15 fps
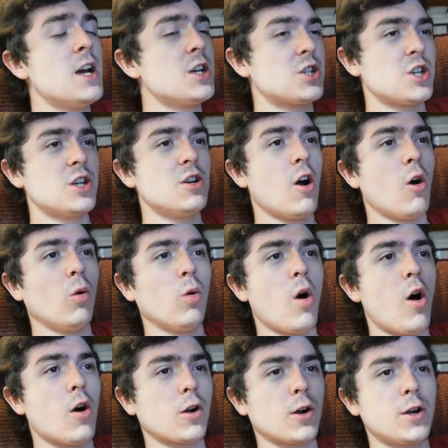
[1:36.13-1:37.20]
She no
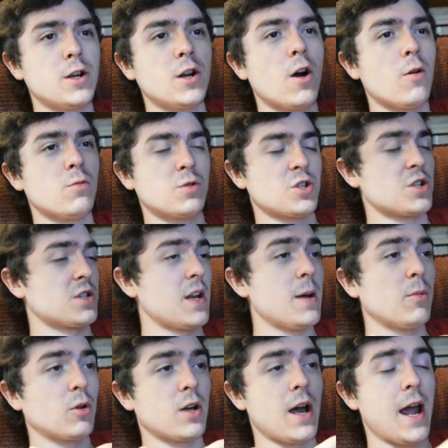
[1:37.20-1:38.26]
longer, you know, was just
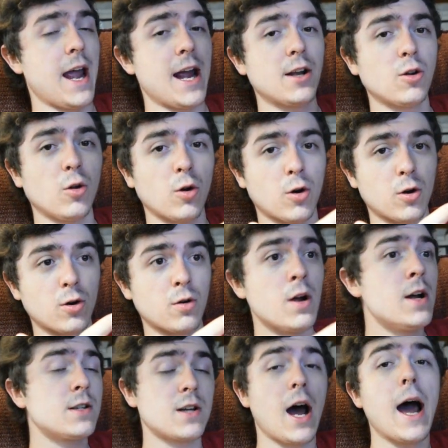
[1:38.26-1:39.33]
able to handle her
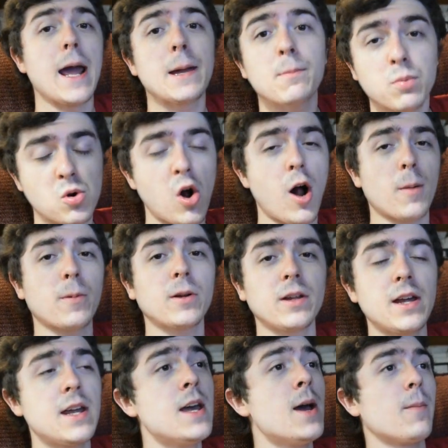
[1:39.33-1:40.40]
time
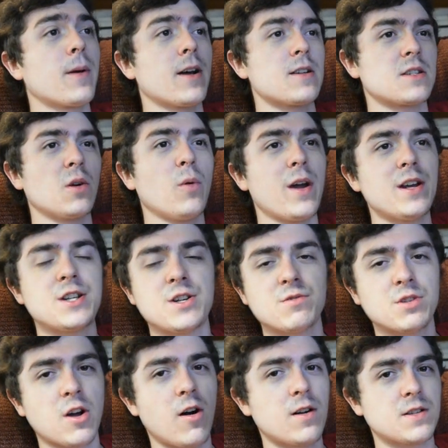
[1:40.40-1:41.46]
properly because the way she
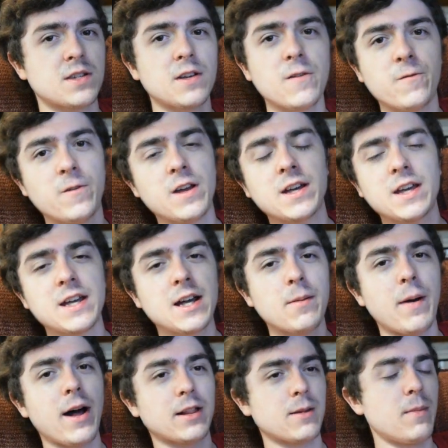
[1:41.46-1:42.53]
was constantly thinking
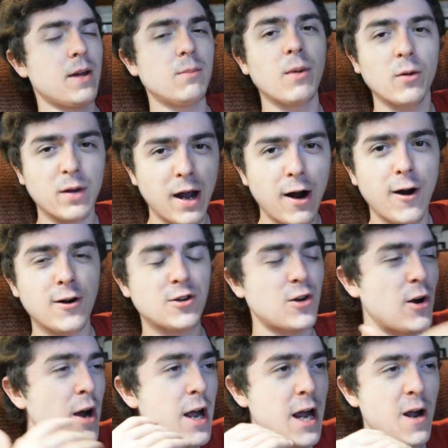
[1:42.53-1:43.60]
about the main male
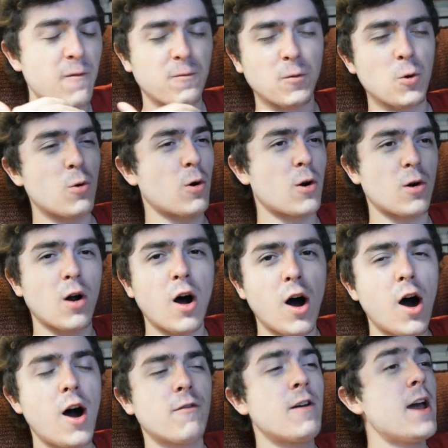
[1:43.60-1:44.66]
character, it threw her
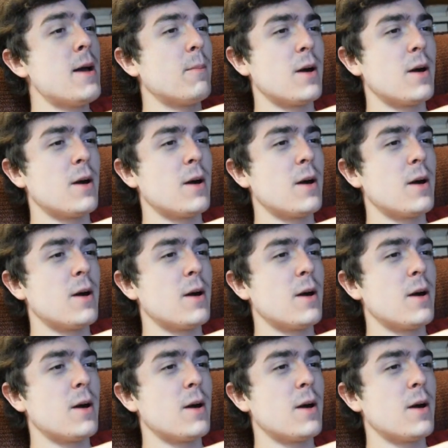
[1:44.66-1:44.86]
off.